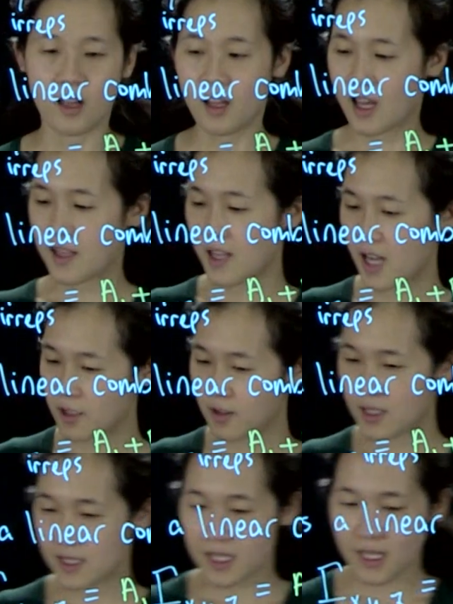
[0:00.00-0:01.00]
And then as you
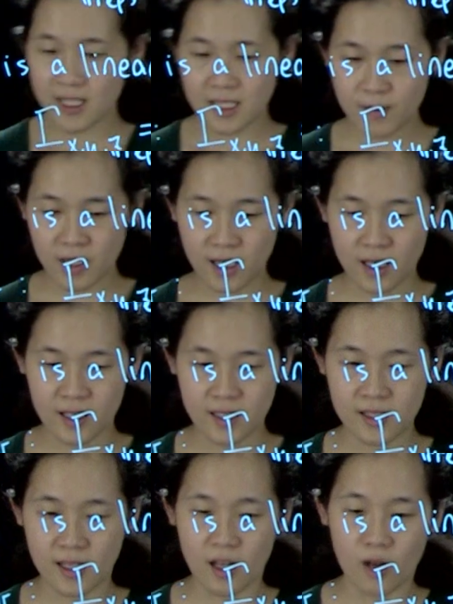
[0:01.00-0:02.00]
can see, this is
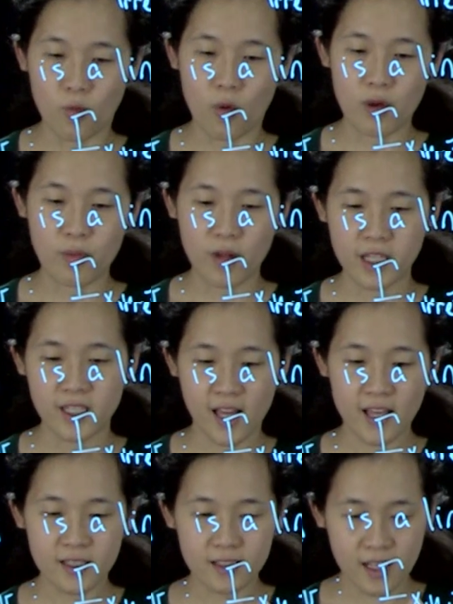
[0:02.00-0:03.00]
because when we block
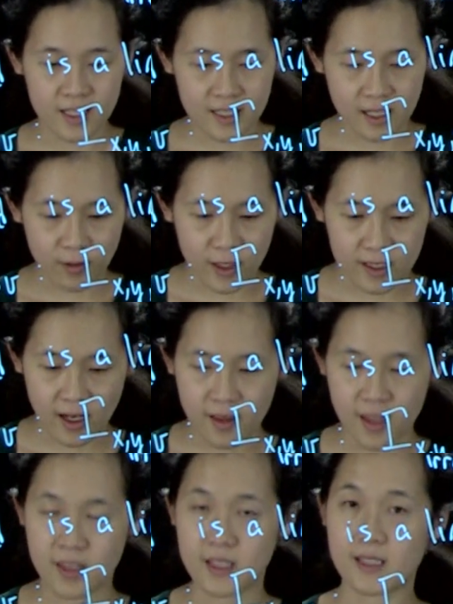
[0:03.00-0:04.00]
diagonalized it, we saw
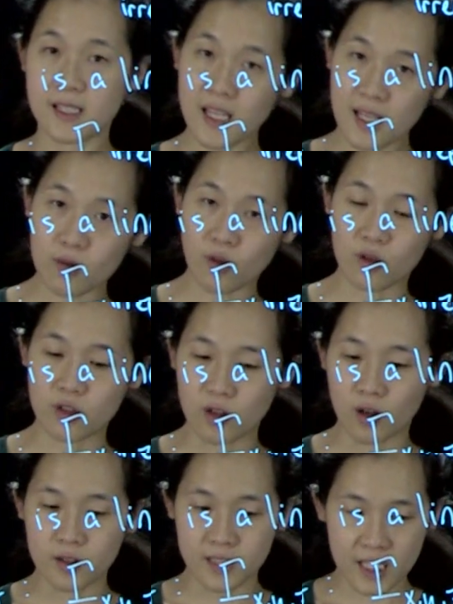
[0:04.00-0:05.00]
that the z's were,
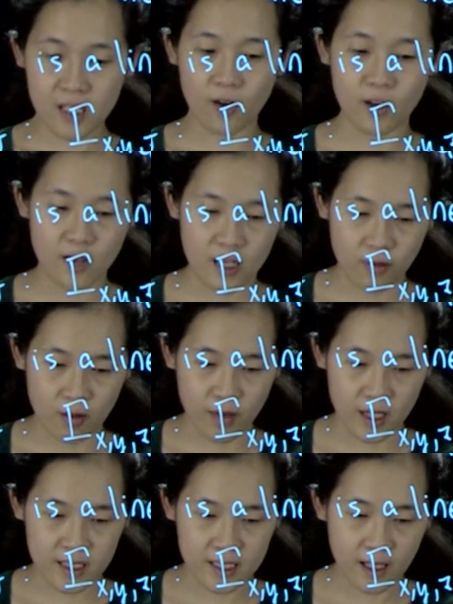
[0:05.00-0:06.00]
z always transformed by
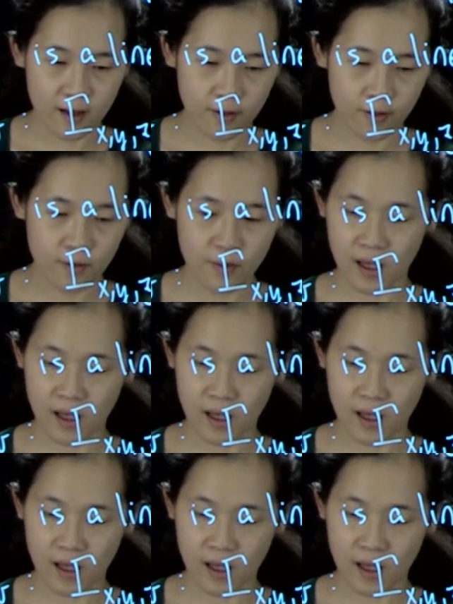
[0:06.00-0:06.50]
itself,